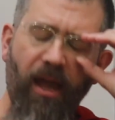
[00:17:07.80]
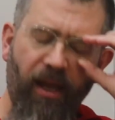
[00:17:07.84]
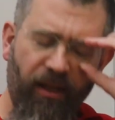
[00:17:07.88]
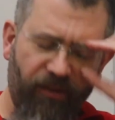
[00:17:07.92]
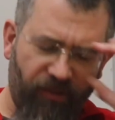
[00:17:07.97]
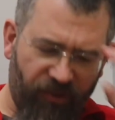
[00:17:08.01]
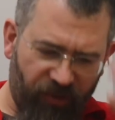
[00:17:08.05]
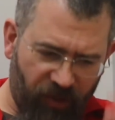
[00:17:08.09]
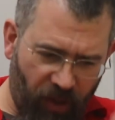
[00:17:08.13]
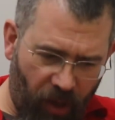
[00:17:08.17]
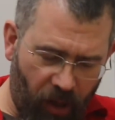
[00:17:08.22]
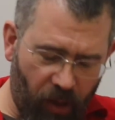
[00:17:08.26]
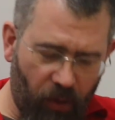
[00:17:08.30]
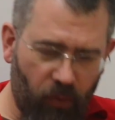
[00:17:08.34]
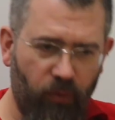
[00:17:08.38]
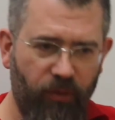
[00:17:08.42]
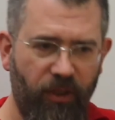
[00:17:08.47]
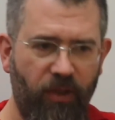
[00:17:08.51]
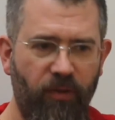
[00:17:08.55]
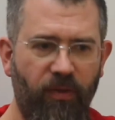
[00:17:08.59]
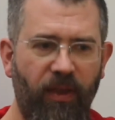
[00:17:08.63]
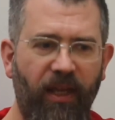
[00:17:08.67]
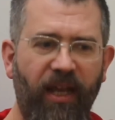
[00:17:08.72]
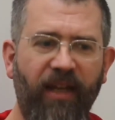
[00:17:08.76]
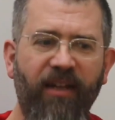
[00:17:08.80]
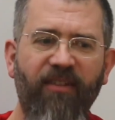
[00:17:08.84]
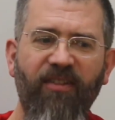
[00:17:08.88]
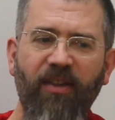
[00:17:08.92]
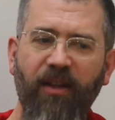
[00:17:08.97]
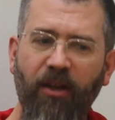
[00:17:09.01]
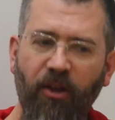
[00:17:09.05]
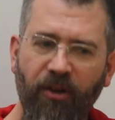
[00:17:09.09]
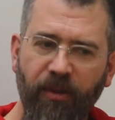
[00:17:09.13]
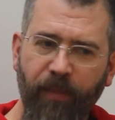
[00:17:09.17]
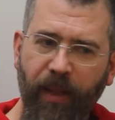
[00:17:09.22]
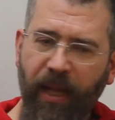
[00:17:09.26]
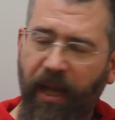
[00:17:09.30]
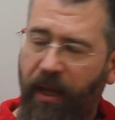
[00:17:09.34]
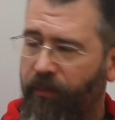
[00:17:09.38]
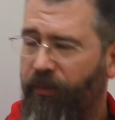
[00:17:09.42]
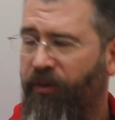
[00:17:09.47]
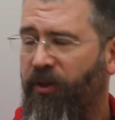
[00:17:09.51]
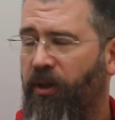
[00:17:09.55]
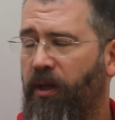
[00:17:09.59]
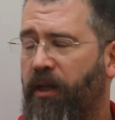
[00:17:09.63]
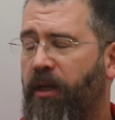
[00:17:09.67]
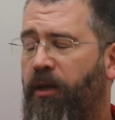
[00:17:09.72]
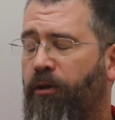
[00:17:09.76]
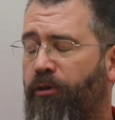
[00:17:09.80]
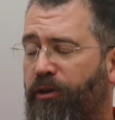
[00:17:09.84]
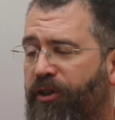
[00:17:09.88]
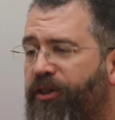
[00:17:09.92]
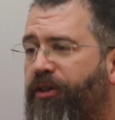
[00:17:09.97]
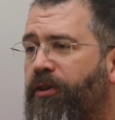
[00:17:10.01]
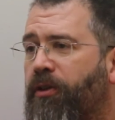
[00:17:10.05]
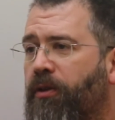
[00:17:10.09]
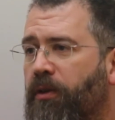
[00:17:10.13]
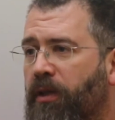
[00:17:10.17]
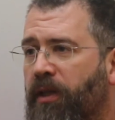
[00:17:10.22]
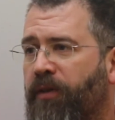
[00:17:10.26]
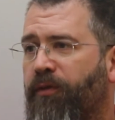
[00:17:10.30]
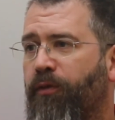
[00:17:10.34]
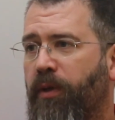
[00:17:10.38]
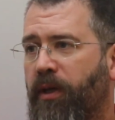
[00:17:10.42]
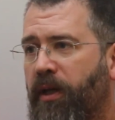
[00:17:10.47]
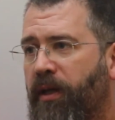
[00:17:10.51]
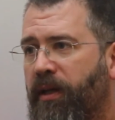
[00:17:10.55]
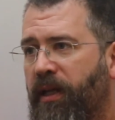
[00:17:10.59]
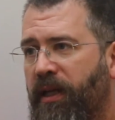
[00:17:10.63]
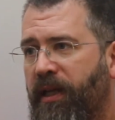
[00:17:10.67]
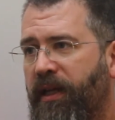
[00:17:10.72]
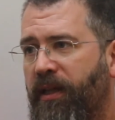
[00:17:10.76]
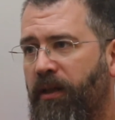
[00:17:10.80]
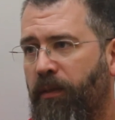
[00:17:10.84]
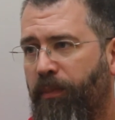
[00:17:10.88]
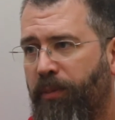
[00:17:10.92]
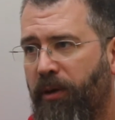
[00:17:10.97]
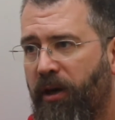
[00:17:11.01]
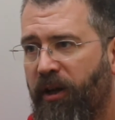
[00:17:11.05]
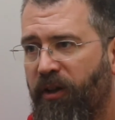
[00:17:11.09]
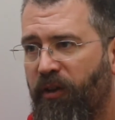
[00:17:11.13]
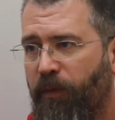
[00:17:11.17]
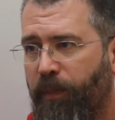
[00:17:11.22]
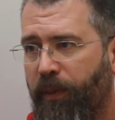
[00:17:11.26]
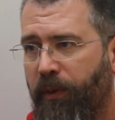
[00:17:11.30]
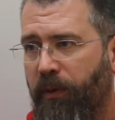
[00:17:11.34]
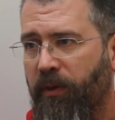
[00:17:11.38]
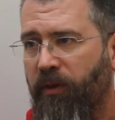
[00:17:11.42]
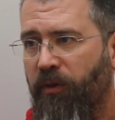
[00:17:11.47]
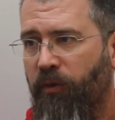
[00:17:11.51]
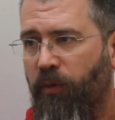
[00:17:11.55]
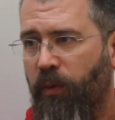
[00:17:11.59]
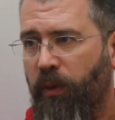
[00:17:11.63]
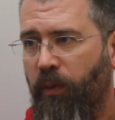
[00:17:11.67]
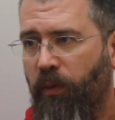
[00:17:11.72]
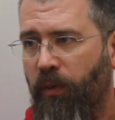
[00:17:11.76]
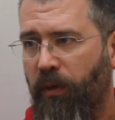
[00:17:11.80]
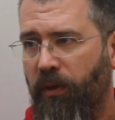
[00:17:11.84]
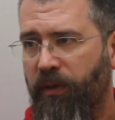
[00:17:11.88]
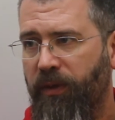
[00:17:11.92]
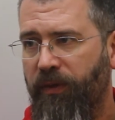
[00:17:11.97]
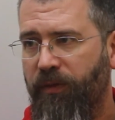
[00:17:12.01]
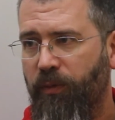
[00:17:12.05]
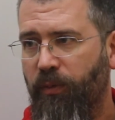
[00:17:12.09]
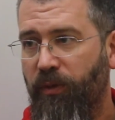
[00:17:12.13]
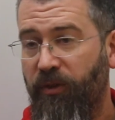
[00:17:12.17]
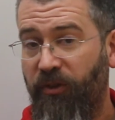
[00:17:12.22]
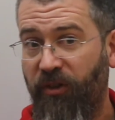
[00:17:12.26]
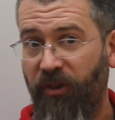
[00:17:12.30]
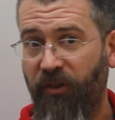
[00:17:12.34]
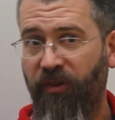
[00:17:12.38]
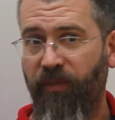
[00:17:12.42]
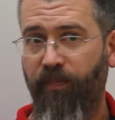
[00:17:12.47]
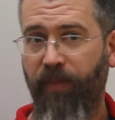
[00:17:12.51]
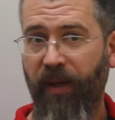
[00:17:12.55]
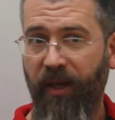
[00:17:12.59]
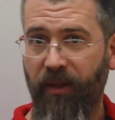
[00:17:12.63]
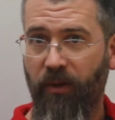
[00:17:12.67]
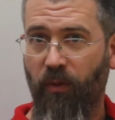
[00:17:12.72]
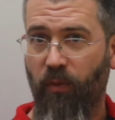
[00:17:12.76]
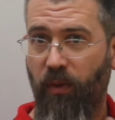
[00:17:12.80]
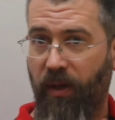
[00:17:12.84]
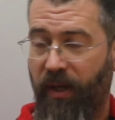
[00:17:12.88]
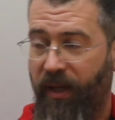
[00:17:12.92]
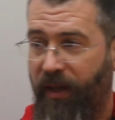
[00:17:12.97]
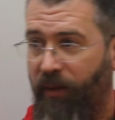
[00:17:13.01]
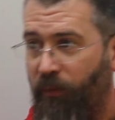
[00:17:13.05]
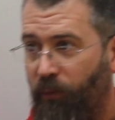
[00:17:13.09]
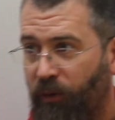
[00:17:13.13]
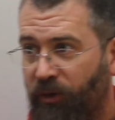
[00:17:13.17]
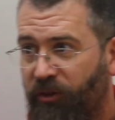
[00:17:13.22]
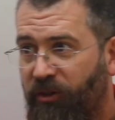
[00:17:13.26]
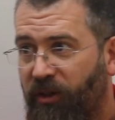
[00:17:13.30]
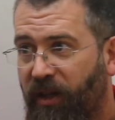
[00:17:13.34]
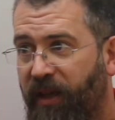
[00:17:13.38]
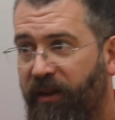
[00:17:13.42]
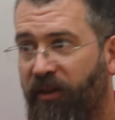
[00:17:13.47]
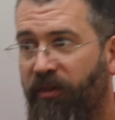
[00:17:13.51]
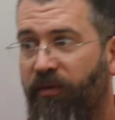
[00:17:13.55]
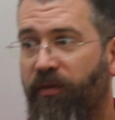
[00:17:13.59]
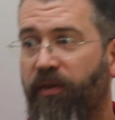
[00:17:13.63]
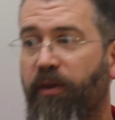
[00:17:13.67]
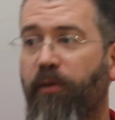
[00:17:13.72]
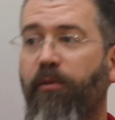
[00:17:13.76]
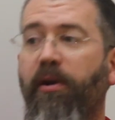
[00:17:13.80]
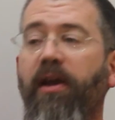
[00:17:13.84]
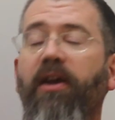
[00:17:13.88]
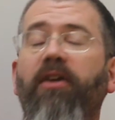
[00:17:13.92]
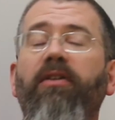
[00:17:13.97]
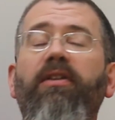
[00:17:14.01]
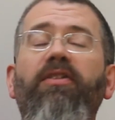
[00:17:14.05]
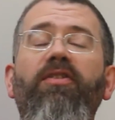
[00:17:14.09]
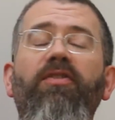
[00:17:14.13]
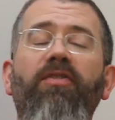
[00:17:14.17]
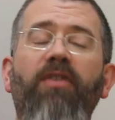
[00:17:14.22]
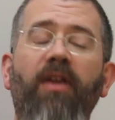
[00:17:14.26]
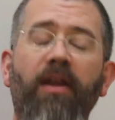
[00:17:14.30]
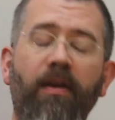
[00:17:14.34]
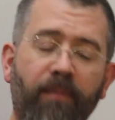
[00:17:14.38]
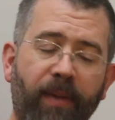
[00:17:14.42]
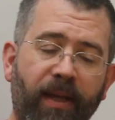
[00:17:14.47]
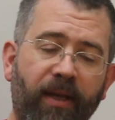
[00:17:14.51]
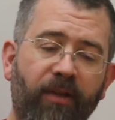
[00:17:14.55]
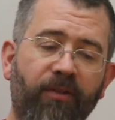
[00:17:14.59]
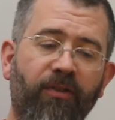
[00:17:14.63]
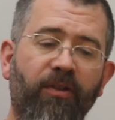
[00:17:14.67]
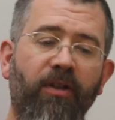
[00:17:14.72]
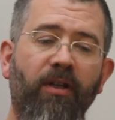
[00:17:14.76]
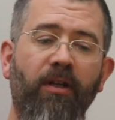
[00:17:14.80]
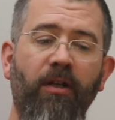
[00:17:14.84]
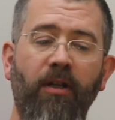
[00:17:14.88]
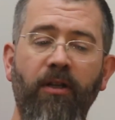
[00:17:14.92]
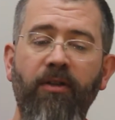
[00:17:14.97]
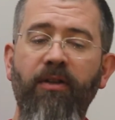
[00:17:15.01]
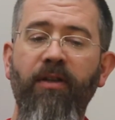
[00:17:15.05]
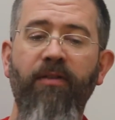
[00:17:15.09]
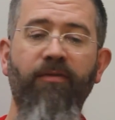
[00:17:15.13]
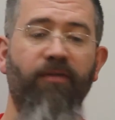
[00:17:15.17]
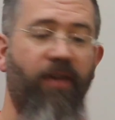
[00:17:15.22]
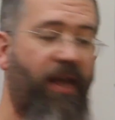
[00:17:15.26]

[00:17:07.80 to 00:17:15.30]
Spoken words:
And there's a whole new thing, and it's going to be absolutely critical if we're going to hit the price points we want, which is, by the way, we should get this for the record, it's £10, including